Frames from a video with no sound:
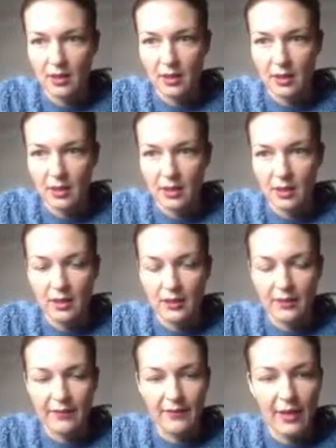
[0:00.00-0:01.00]
uh,
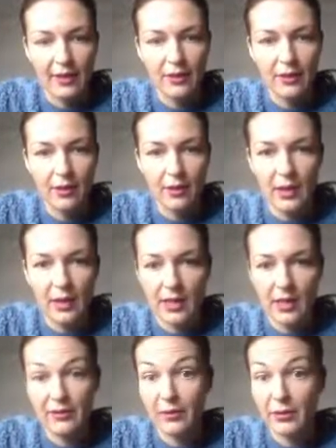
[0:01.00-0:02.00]
vendor. I have
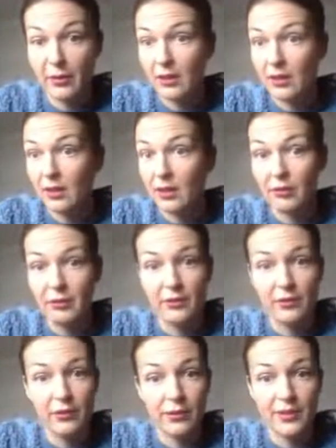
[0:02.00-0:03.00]
re uh, reviewed
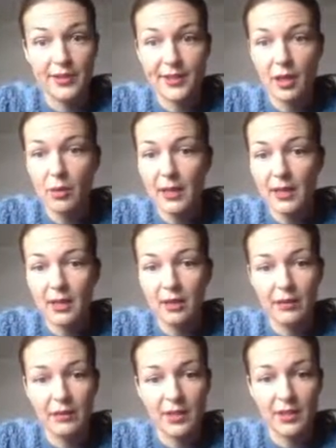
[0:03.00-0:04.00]
so many of his
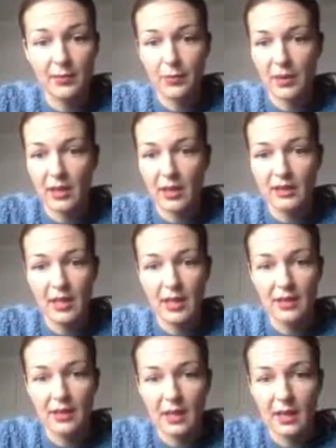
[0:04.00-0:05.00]
products and they
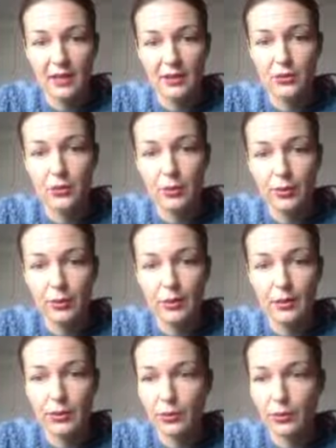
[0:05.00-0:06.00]
are truly,
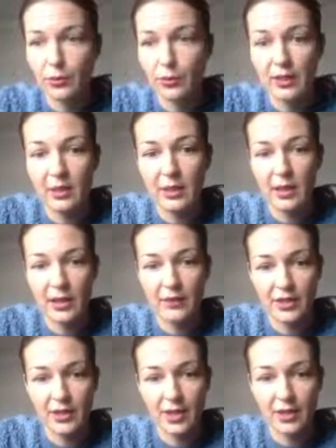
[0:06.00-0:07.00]
truly
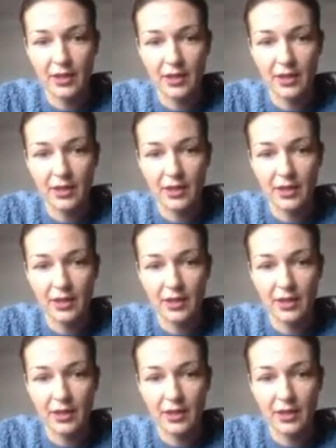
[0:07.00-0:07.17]
life-changing.